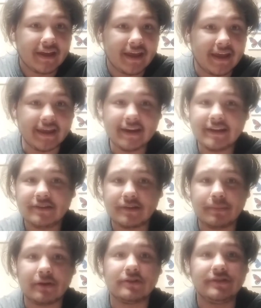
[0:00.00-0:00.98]
It is
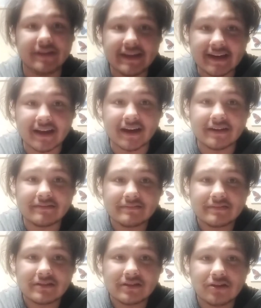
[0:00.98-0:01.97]
about Teela,
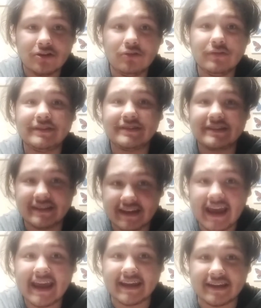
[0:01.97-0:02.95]
who is
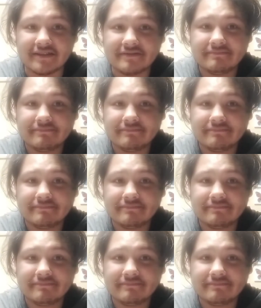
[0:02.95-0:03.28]
gay.